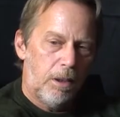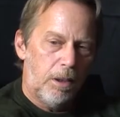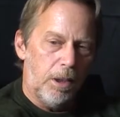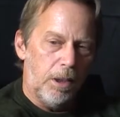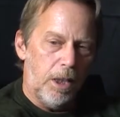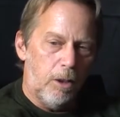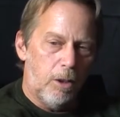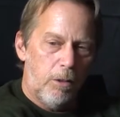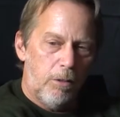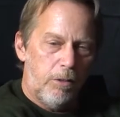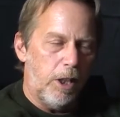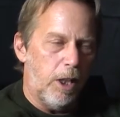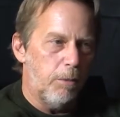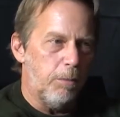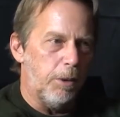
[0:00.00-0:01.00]
like
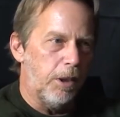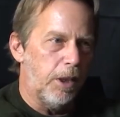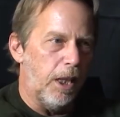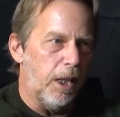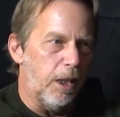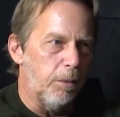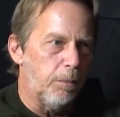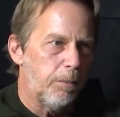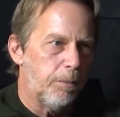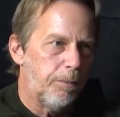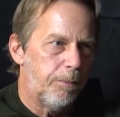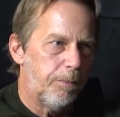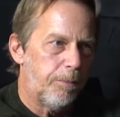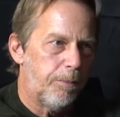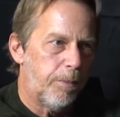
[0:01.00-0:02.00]
LLVM became,
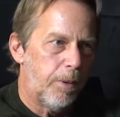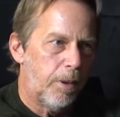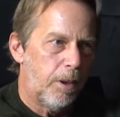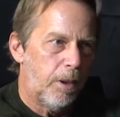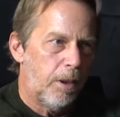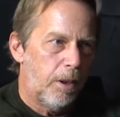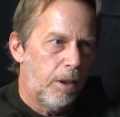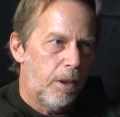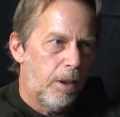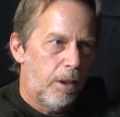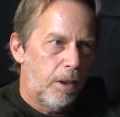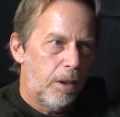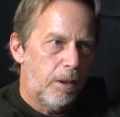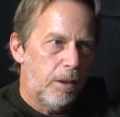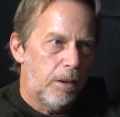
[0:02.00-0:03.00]

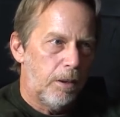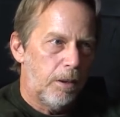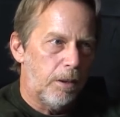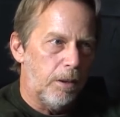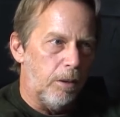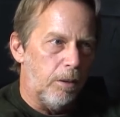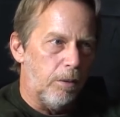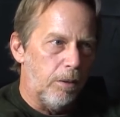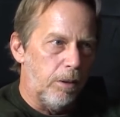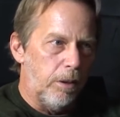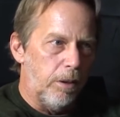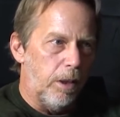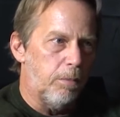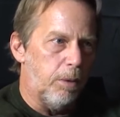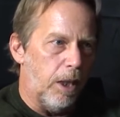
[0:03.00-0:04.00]
you know,
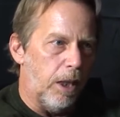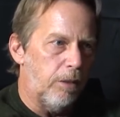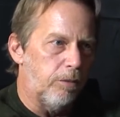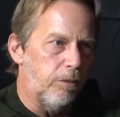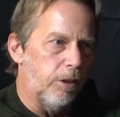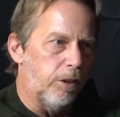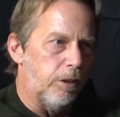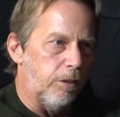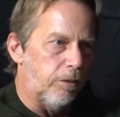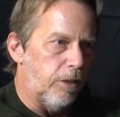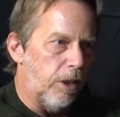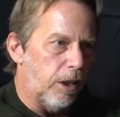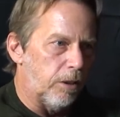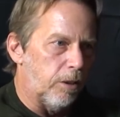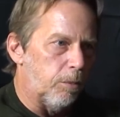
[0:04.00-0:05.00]
the plat the de
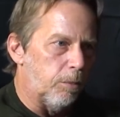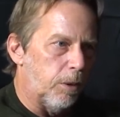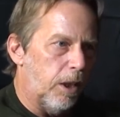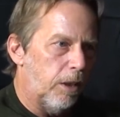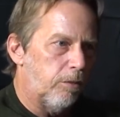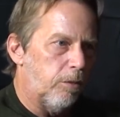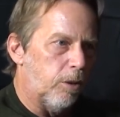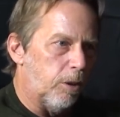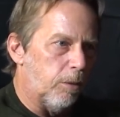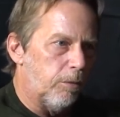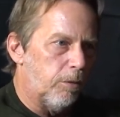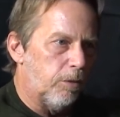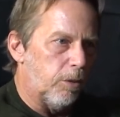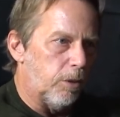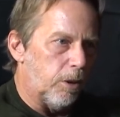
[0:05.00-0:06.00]
facto platform
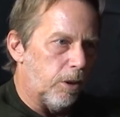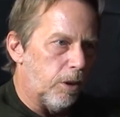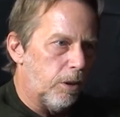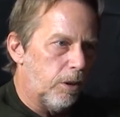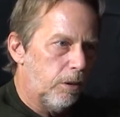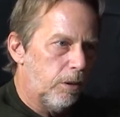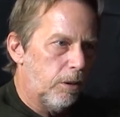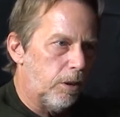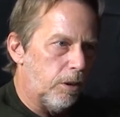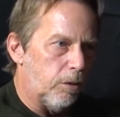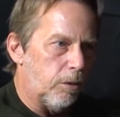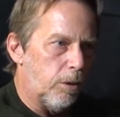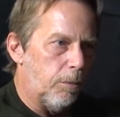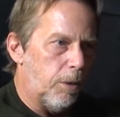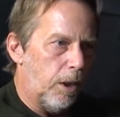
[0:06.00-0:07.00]
for you
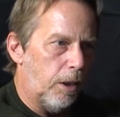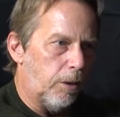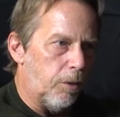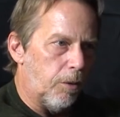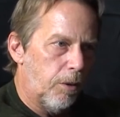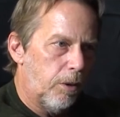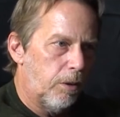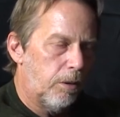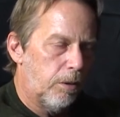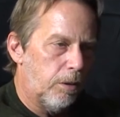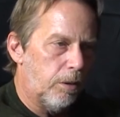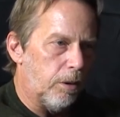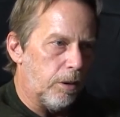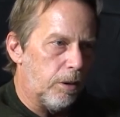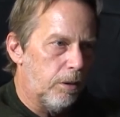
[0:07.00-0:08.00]
know compilers.
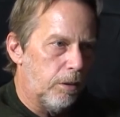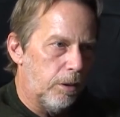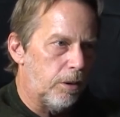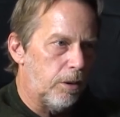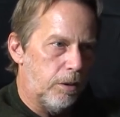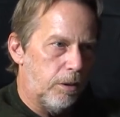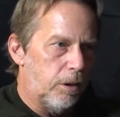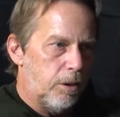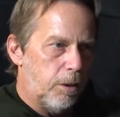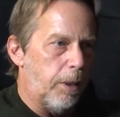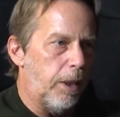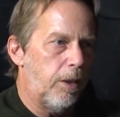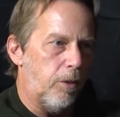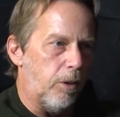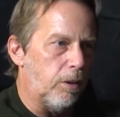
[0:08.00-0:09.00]
Like it's it's
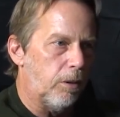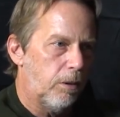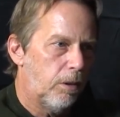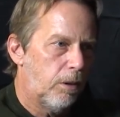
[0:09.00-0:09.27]
amazing,